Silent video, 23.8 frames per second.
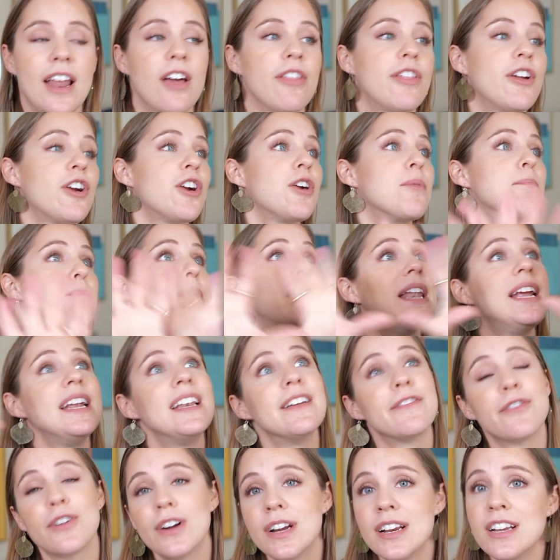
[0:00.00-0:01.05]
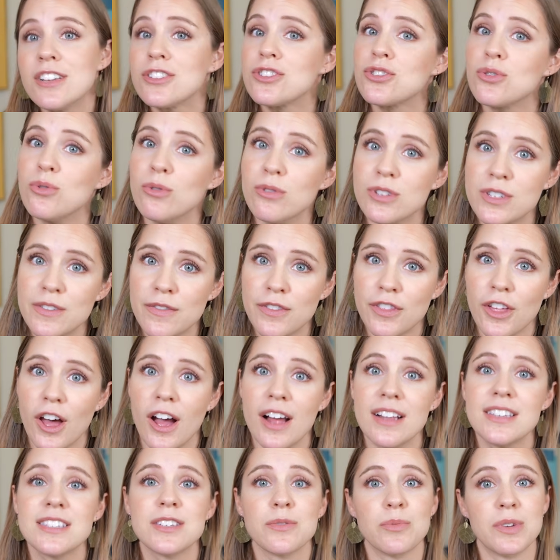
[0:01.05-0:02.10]
Now, there are many different schools of
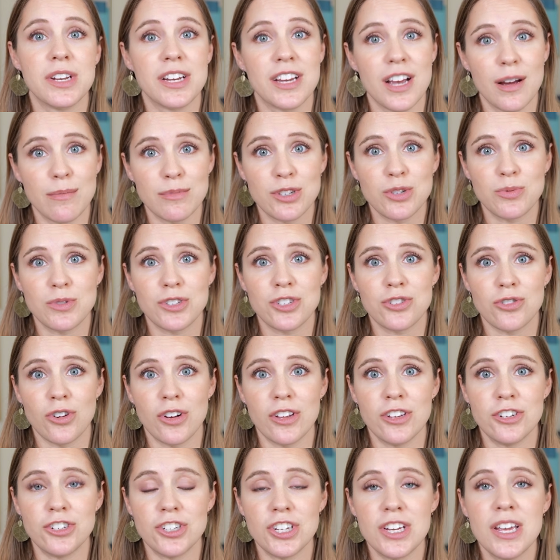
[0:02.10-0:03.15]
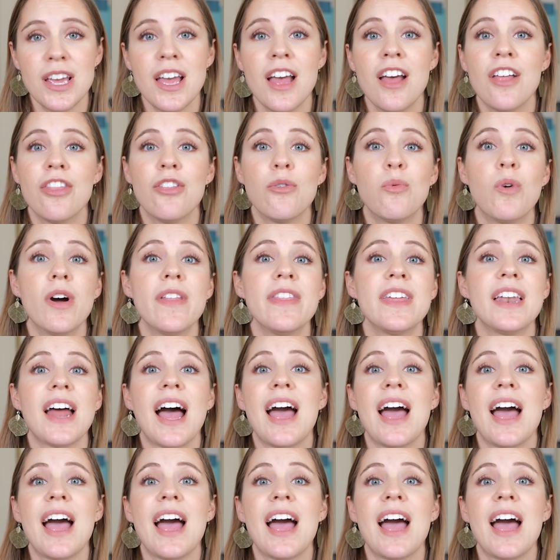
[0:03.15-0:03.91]
thoughts when it comes to astrology. The one that